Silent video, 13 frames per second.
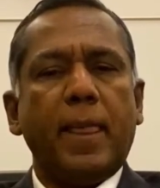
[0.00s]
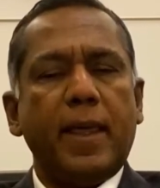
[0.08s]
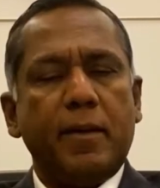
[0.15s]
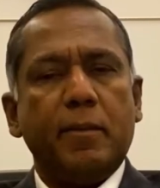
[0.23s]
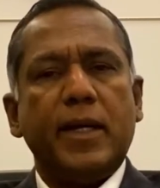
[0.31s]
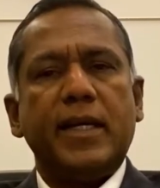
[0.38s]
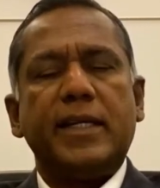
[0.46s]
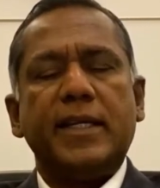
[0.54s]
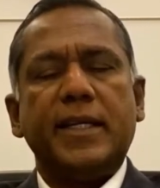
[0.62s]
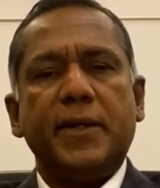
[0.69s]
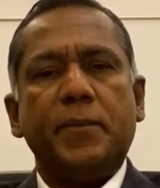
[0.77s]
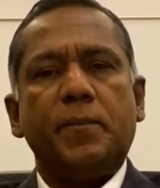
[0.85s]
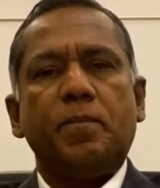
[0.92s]

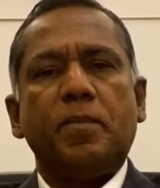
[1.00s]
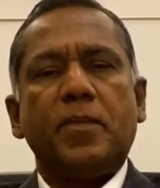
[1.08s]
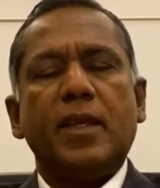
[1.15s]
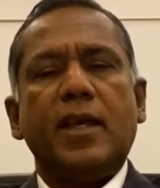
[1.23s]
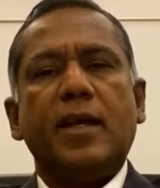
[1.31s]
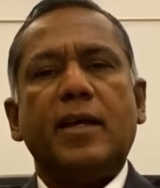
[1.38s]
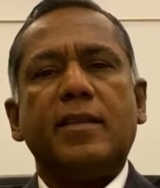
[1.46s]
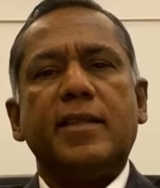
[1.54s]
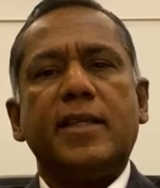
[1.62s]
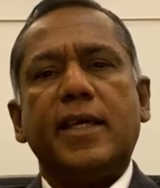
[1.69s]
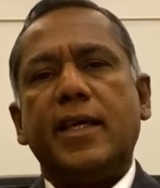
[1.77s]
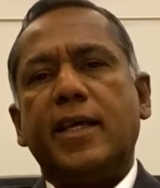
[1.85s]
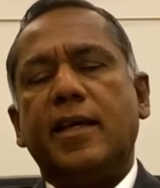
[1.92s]
MIT,
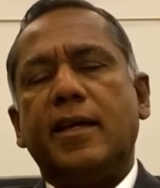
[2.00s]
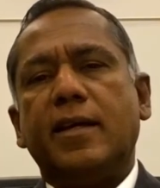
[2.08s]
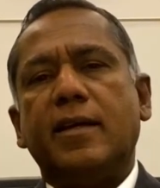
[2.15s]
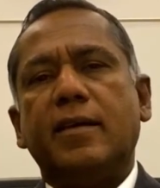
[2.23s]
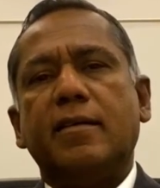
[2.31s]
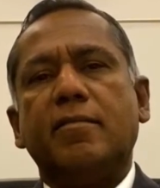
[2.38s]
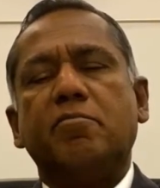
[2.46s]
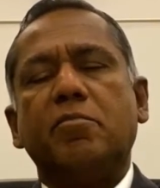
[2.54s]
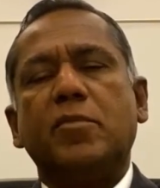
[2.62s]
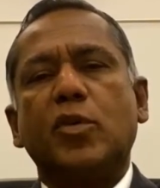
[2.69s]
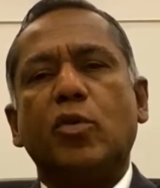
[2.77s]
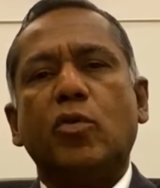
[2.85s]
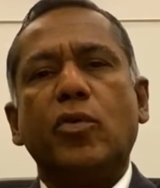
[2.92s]
they
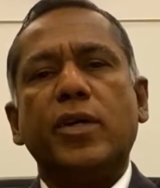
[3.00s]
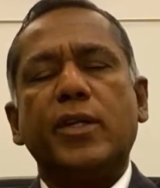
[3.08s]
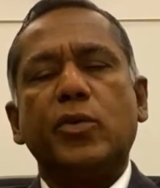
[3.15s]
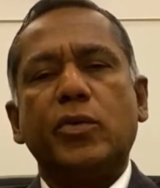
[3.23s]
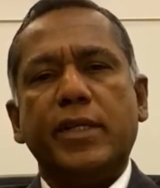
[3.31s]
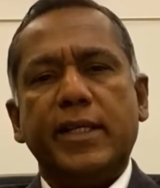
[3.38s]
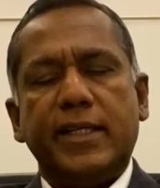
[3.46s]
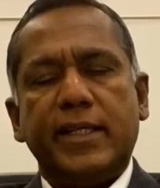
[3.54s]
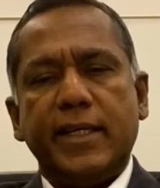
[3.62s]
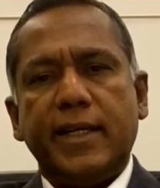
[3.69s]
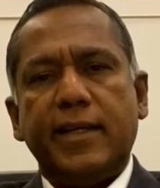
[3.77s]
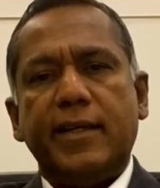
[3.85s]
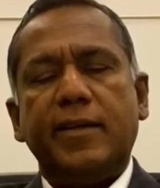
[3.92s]
go into
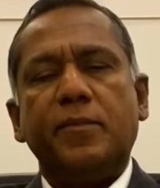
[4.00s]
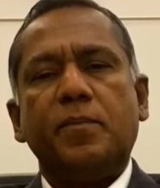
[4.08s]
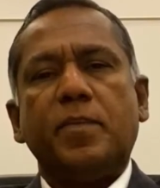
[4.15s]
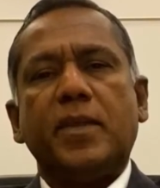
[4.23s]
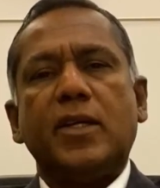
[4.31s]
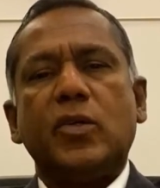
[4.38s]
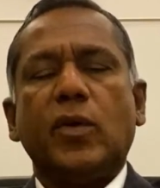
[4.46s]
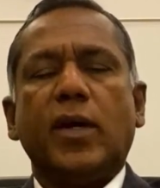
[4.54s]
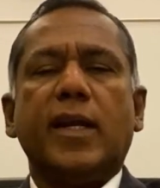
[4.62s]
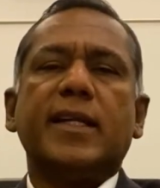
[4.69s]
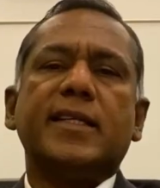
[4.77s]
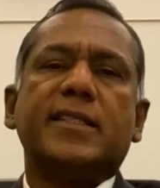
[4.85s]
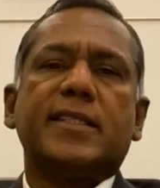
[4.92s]
detail to
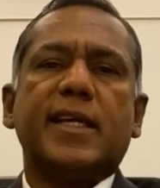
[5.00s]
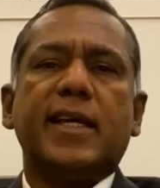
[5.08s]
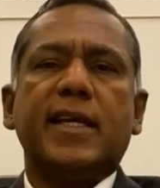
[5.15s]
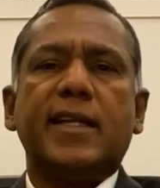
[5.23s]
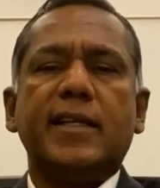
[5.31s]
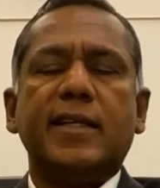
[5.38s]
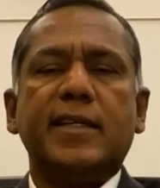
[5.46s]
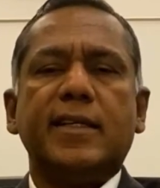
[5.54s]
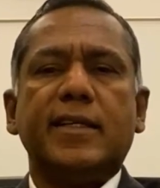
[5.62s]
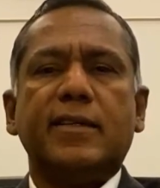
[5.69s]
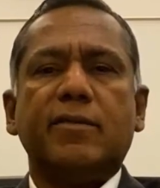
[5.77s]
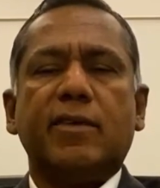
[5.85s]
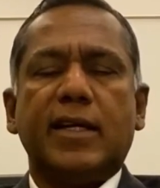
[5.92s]
understand
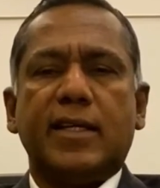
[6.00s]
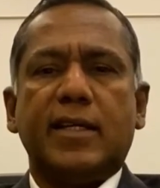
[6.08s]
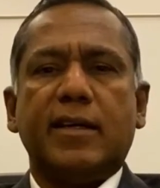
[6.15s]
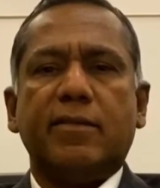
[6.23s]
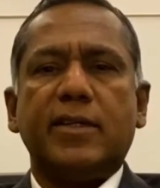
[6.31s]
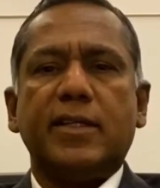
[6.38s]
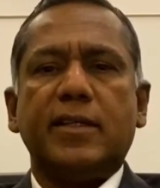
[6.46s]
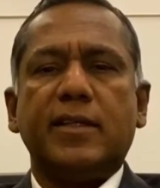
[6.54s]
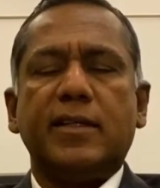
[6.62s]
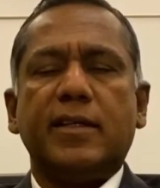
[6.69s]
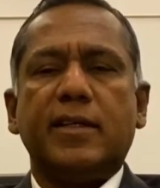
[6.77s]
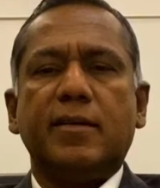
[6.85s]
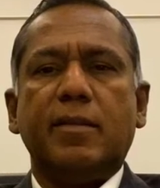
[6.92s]
what our
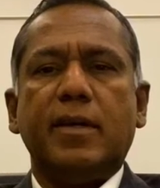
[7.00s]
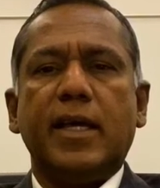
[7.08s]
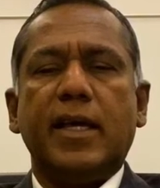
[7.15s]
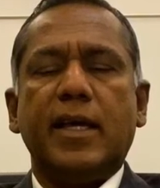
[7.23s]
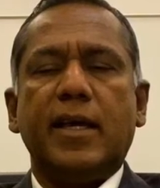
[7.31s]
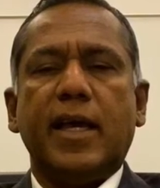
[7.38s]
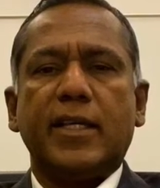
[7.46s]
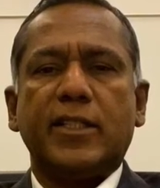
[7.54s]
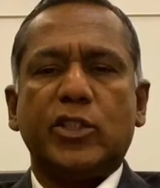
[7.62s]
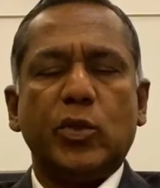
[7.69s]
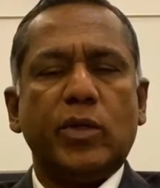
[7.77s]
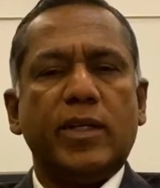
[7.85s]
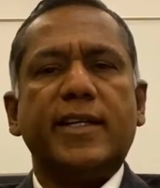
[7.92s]

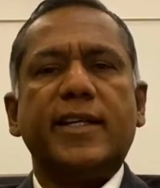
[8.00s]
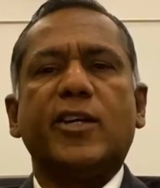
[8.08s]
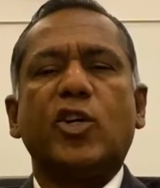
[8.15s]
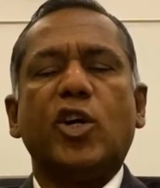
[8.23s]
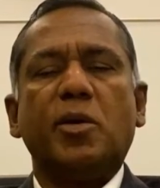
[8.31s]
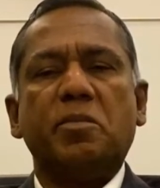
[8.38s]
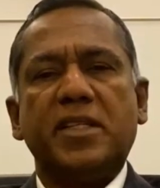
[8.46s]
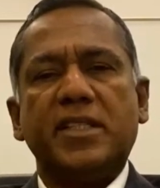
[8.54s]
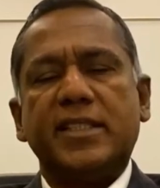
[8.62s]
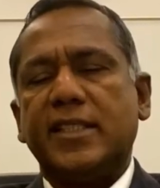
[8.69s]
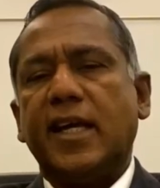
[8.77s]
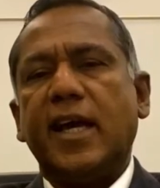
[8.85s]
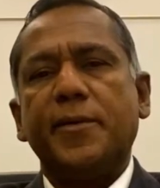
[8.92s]
actual
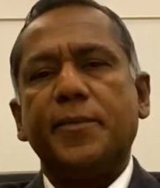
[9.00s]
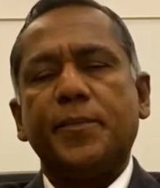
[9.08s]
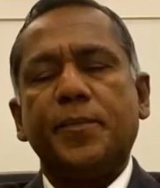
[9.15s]
requirements are.